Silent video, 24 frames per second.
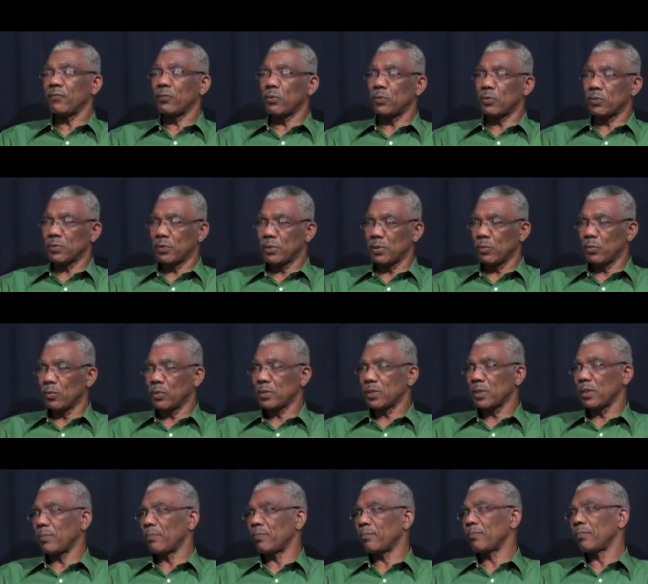Force, there were
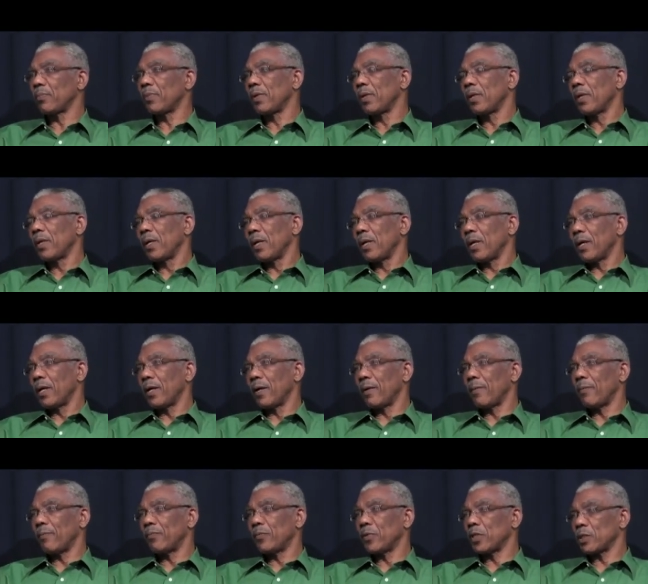some
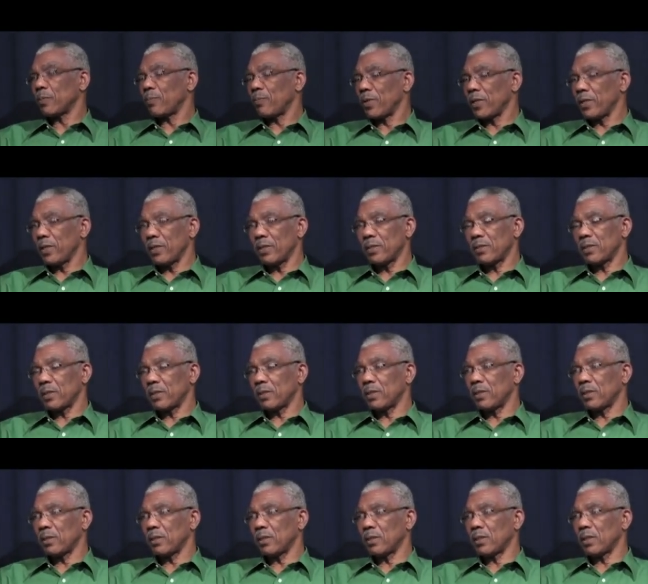um, displays,
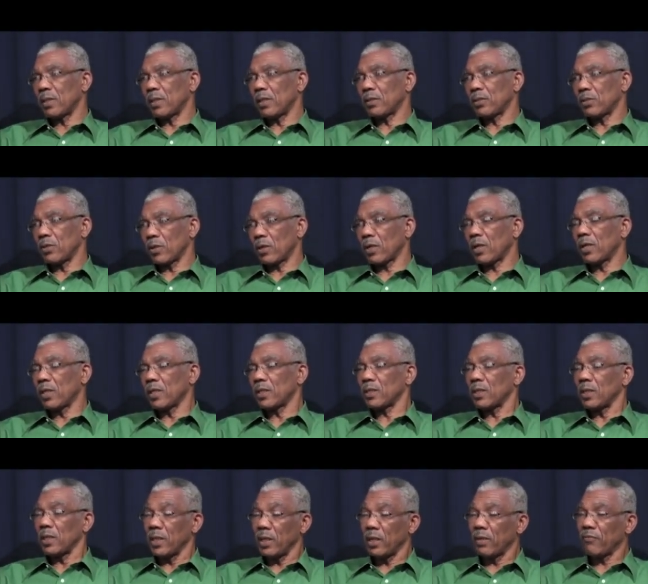and certainly
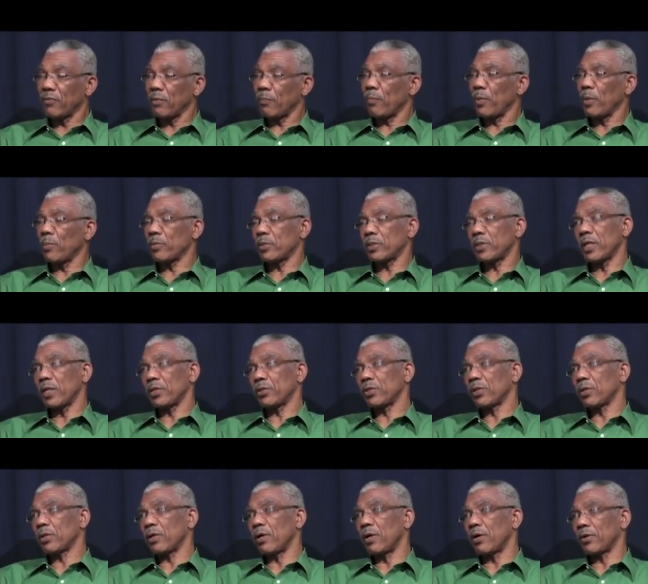as leader of the People's
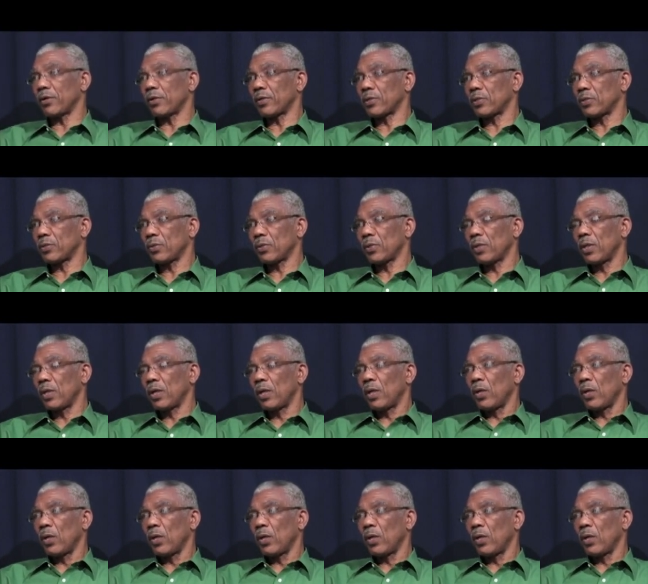National Congress,